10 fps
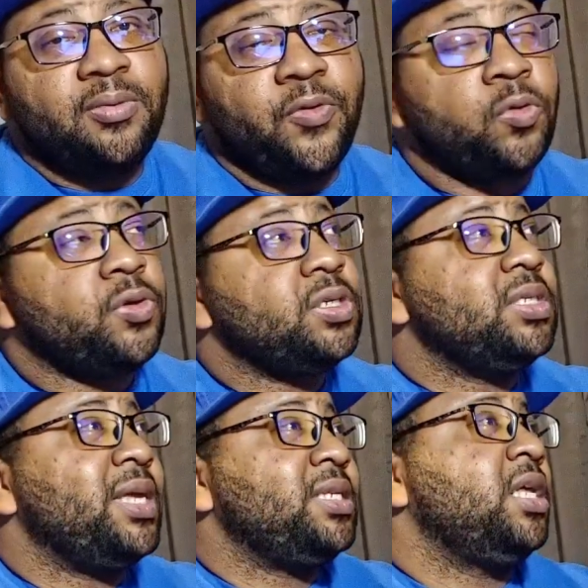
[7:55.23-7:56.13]

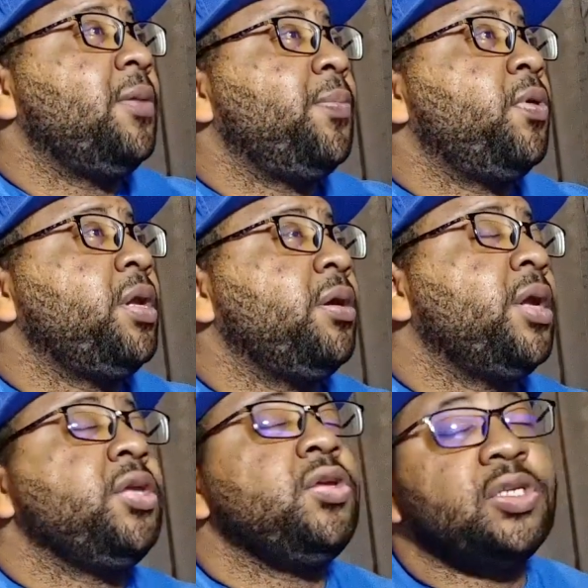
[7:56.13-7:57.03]
folders that's set up on here
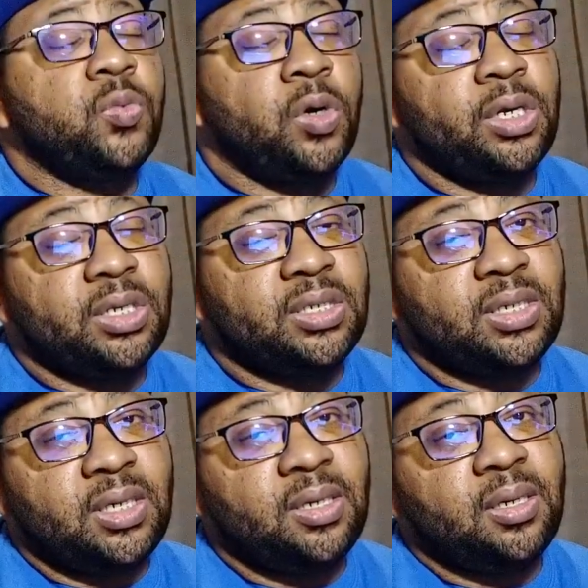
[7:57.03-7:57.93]
and you just wanted to
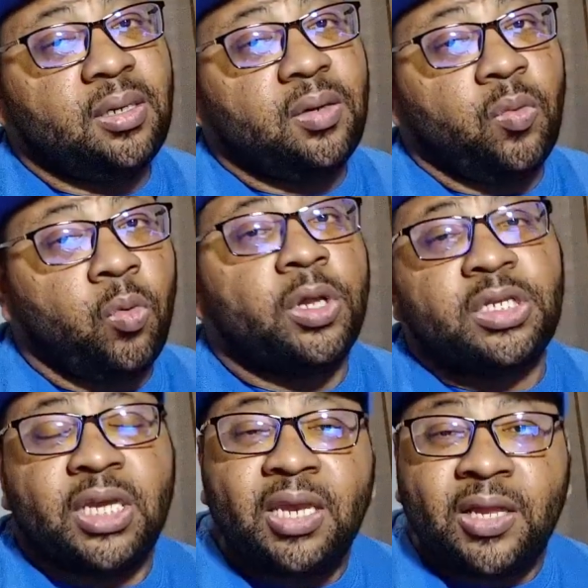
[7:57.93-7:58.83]
see what
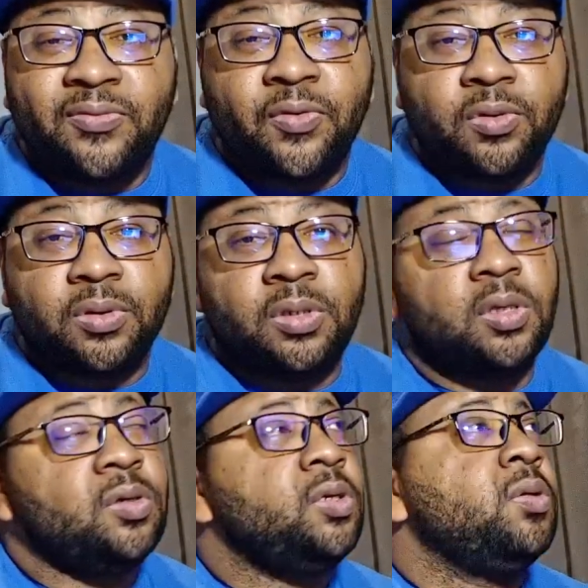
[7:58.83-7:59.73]
is in that folder. You
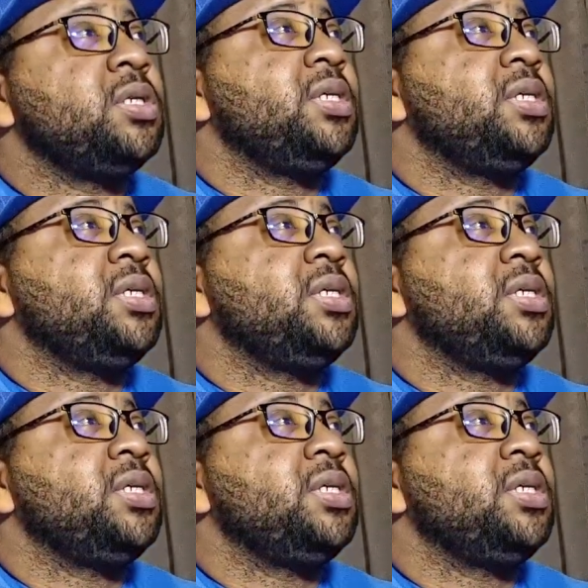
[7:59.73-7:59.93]
know, you don't want